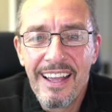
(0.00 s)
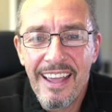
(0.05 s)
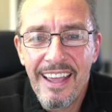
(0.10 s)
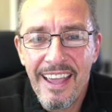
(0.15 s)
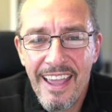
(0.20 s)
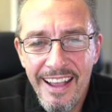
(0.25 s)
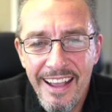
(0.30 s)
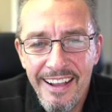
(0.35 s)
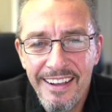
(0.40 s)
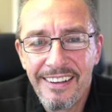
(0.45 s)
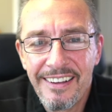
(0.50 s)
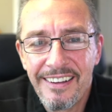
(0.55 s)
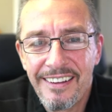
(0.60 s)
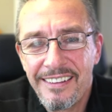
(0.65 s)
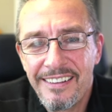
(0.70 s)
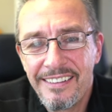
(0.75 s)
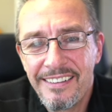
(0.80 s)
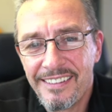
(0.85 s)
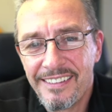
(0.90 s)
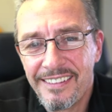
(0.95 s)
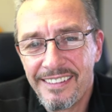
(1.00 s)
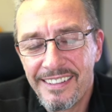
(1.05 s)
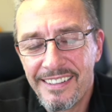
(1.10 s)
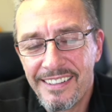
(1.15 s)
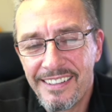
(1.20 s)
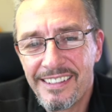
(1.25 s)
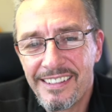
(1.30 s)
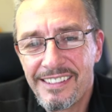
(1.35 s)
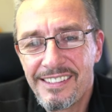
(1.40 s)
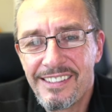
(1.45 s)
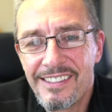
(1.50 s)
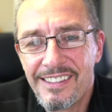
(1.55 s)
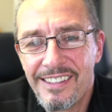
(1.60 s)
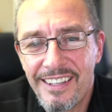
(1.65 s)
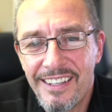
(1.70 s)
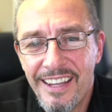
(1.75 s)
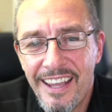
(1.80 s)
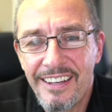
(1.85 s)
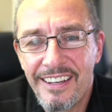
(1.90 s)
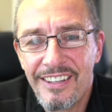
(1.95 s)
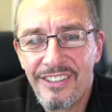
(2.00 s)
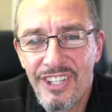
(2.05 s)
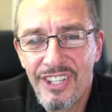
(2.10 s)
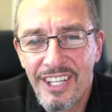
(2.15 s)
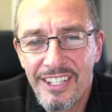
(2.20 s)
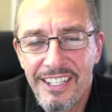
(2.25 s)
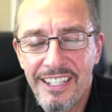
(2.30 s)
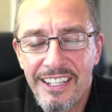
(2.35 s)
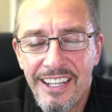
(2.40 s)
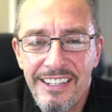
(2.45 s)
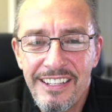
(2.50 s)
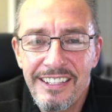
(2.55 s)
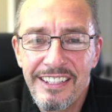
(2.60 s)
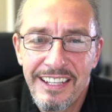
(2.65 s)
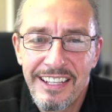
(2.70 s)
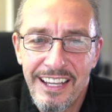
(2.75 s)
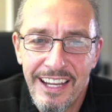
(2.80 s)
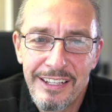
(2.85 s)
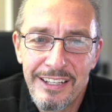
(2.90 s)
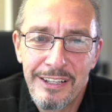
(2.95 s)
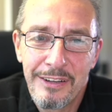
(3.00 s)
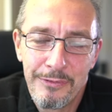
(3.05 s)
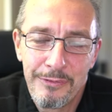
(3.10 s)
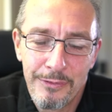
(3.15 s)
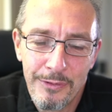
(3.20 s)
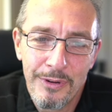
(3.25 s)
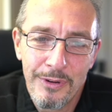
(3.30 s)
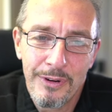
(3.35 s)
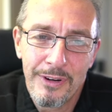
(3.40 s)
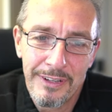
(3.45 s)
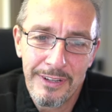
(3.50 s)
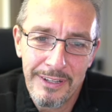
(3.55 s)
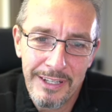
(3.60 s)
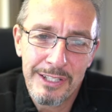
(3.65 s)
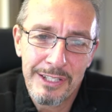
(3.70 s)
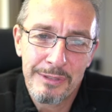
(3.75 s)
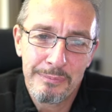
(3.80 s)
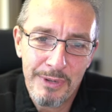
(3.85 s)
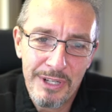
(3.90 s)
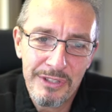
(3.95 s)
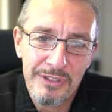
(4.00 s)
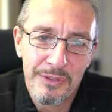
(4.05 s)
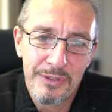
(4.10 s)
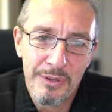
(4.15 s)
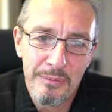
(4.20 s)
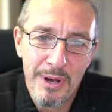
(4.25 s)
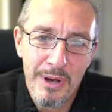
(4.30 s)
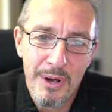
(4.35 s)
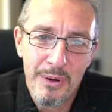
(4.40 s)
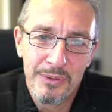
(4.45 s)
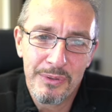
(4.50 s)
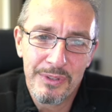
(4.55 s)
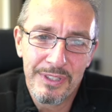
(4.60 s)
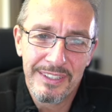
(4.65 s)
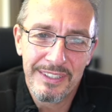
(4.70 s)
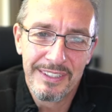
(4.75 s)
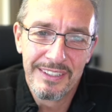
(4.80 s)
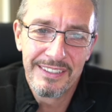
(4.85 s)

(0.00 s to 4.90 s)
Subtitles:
anger is the energetic indicator for expressing your boundary.